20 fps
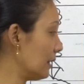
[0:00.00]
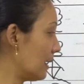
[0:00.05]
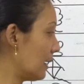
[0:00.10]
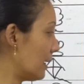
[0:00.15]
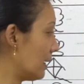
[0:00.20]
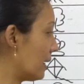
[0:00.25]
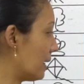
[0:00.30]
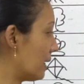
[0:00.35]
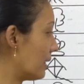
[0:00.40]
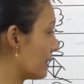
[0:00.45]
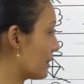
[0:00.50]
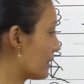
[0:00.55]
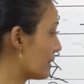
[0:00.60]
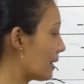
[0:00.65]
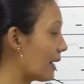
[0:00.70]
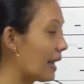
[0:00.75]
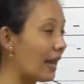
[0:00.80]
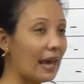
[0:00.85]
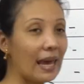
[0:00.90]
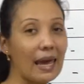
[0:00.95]
Yes,
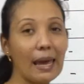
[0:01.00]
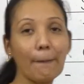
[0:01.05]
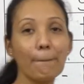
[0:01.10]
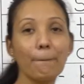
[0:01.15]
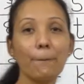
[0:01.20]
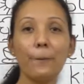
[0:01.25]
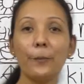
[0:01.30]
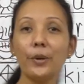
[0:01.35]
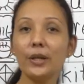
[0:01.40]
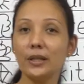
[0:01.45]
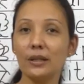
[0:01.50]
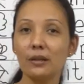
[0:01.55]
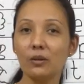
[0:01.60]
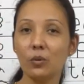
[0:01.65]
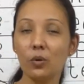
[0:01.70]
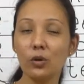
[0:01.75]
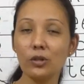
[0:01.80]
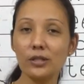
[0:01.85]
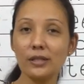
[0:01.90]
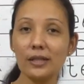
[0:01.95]
apple.
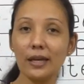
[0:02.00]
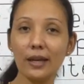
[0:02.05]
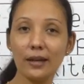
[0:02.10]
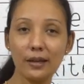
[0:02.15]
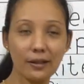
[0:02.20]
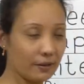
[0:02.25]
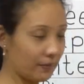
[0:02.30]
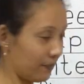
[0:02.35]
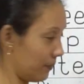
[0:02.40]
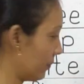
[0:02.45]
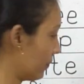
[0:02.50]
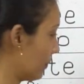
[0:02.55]
What is that?